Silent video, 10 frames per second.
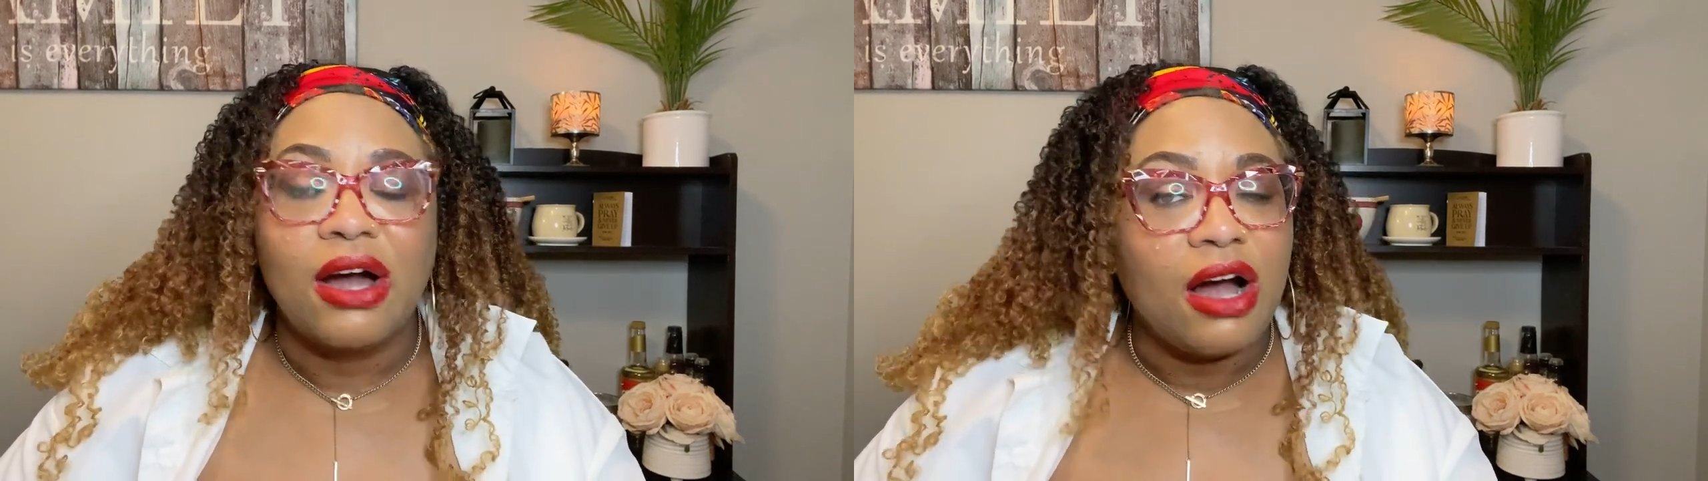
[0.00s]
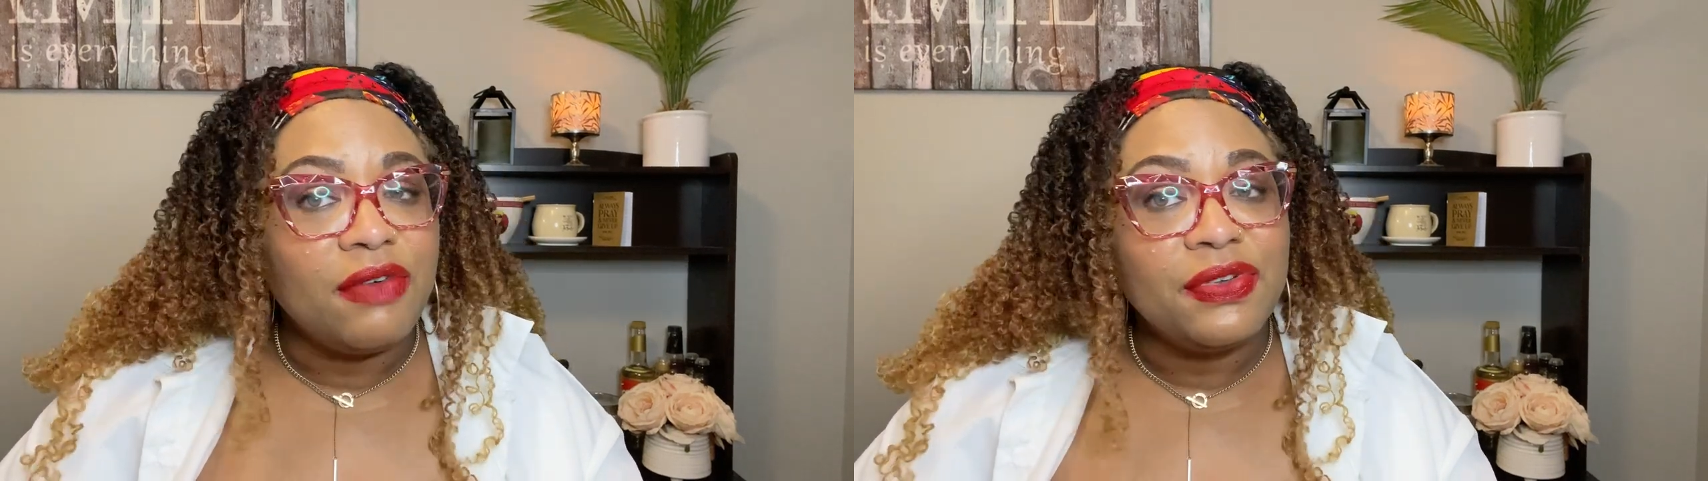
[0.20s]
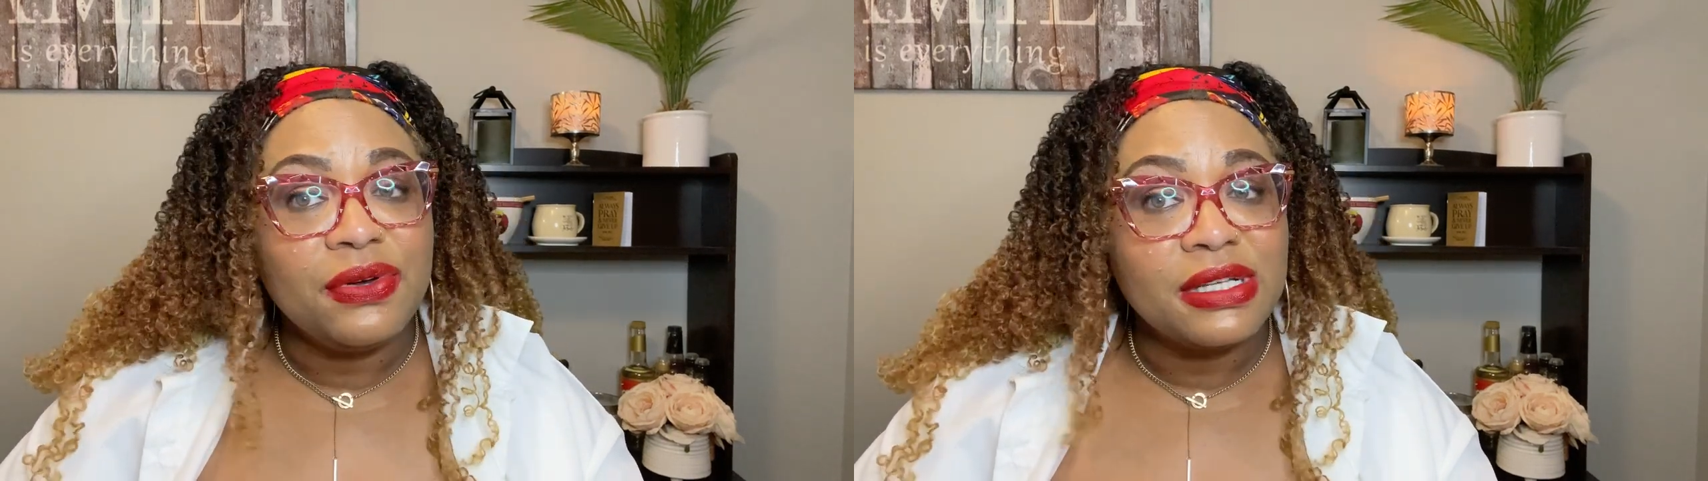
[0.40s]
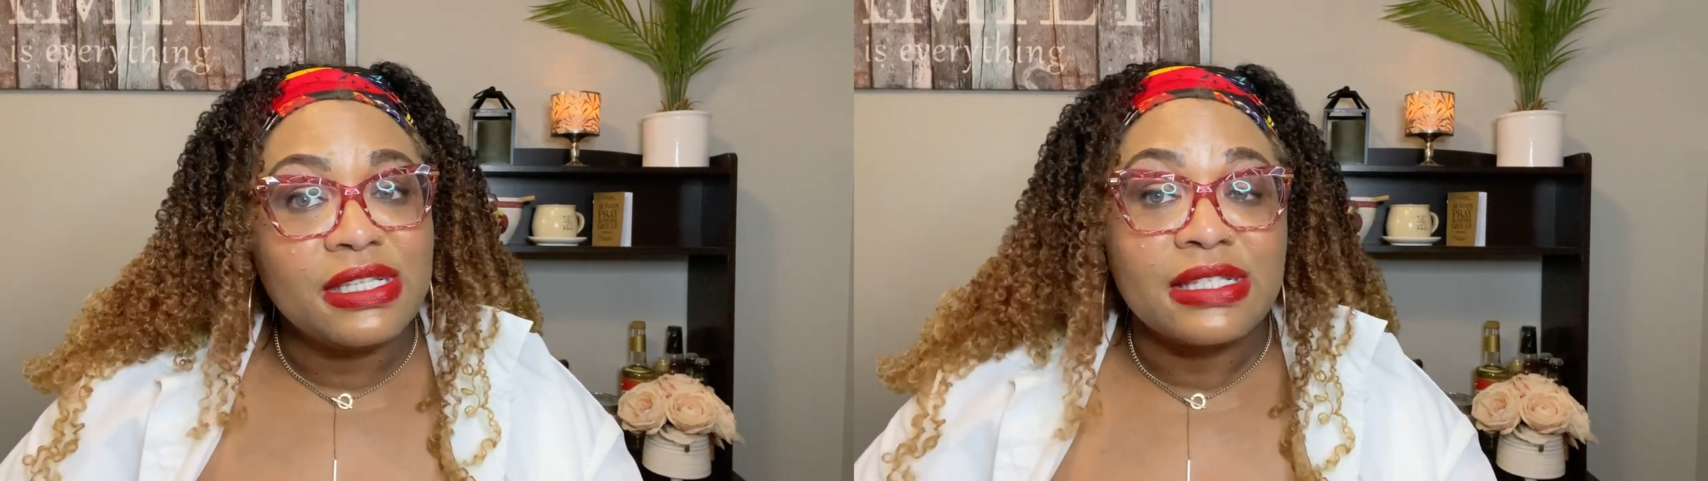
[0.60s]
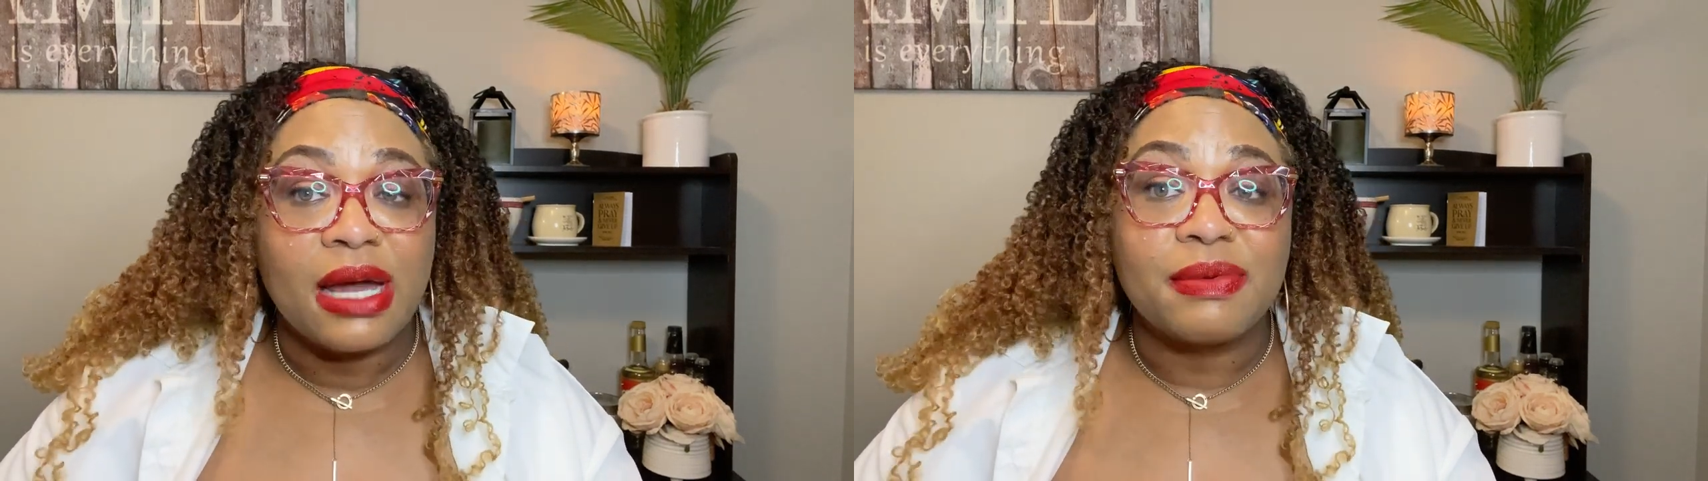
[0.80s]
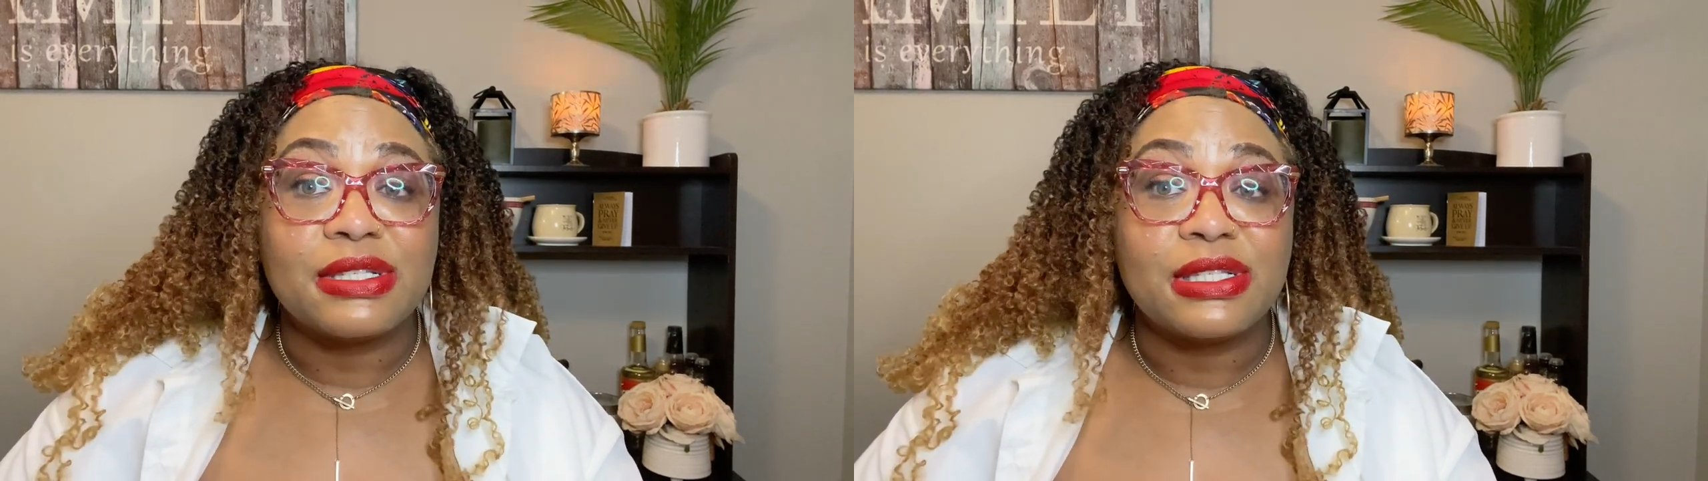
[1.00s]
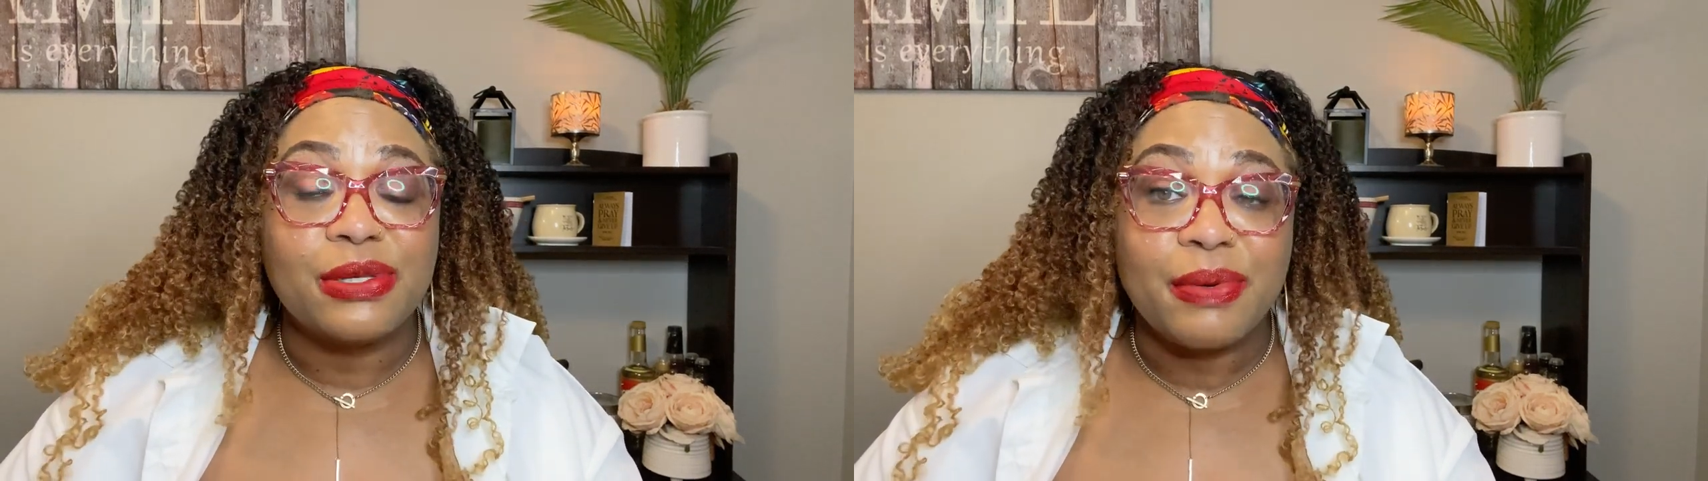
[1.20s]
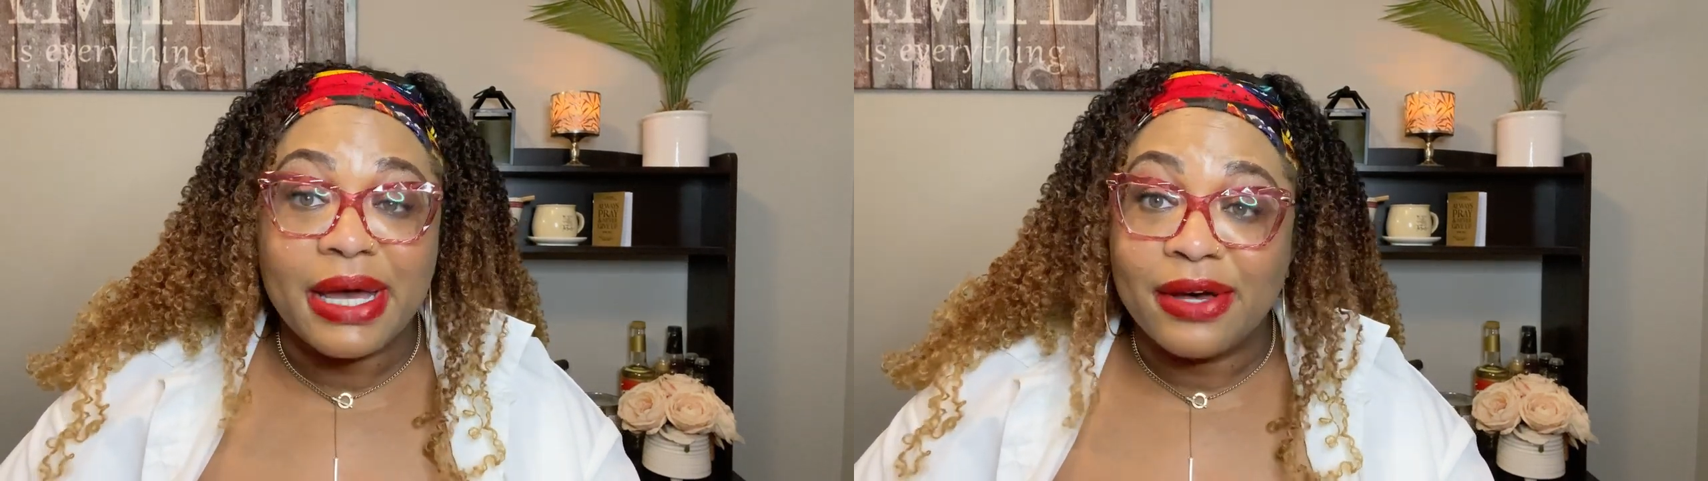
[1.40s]
Off and on since I was
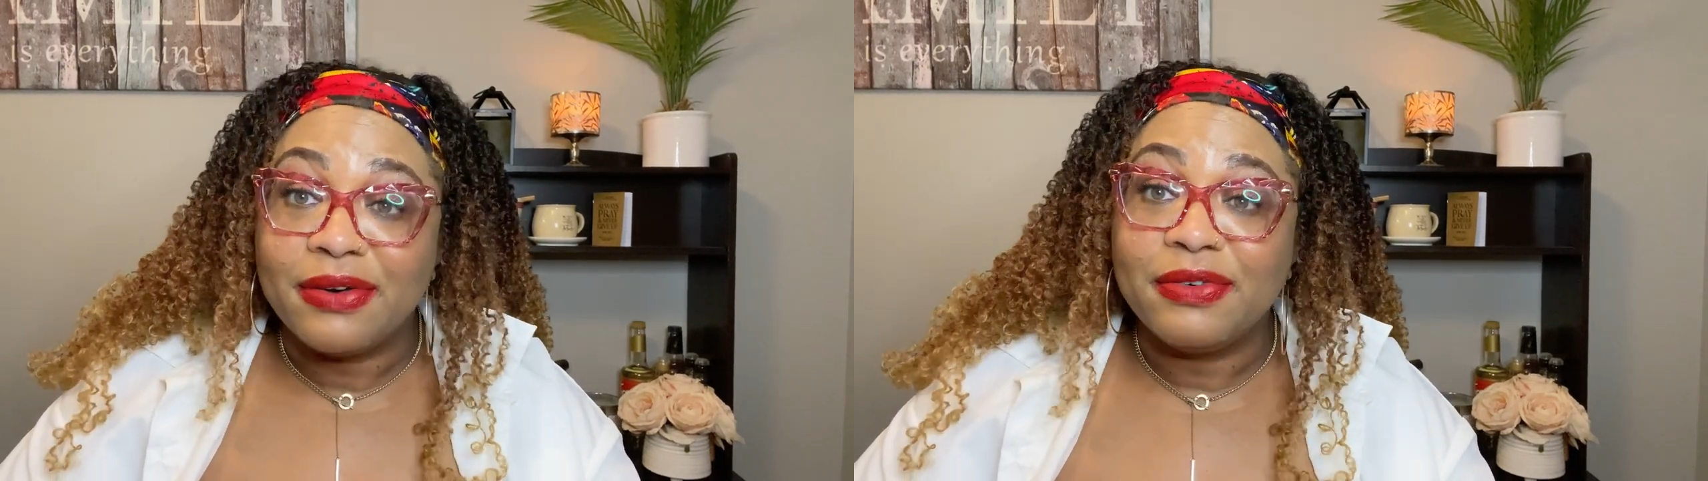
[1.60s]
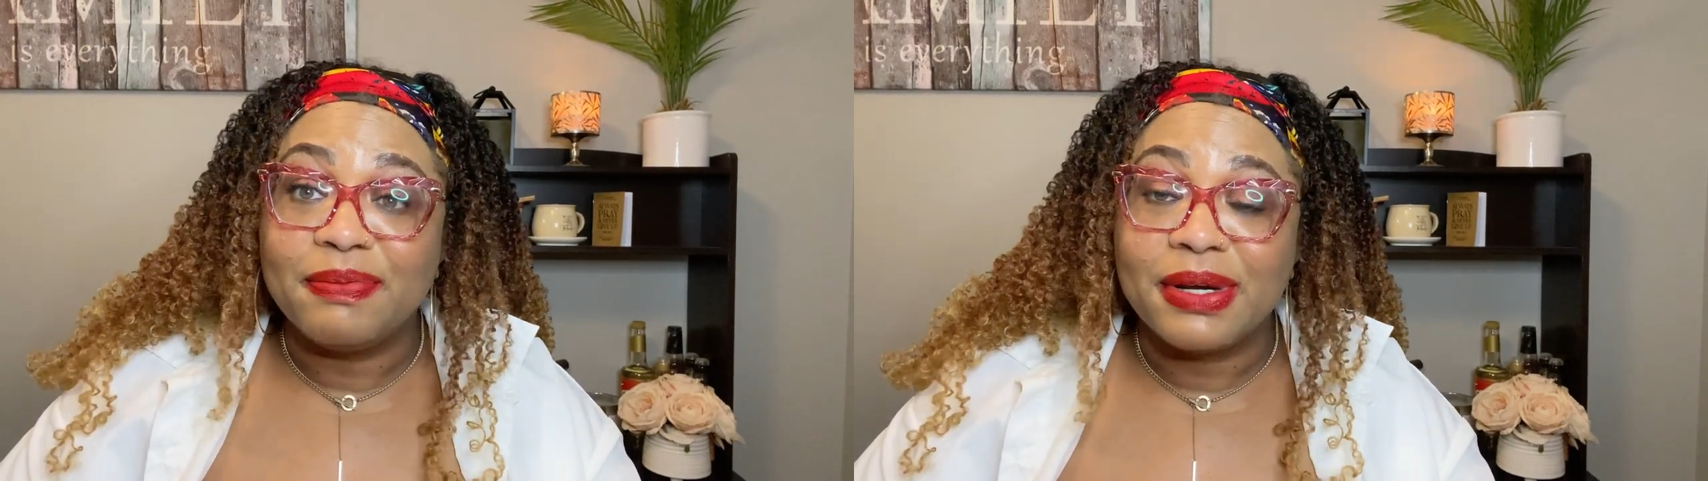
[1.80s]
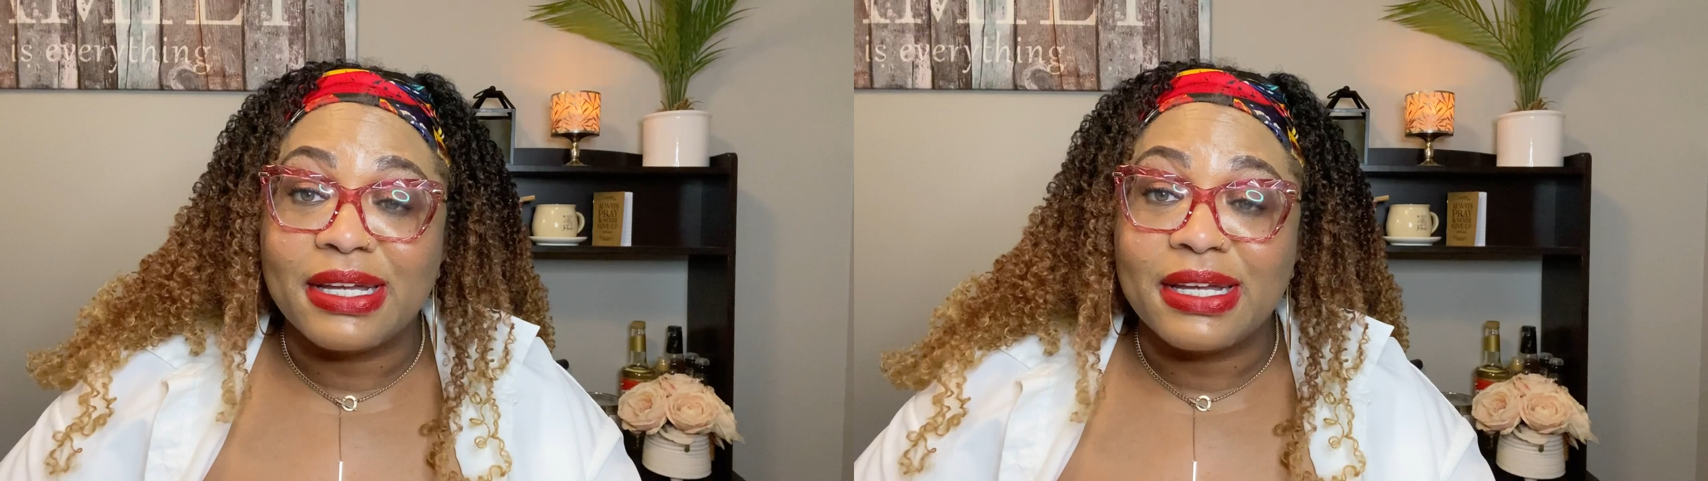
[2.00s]
12,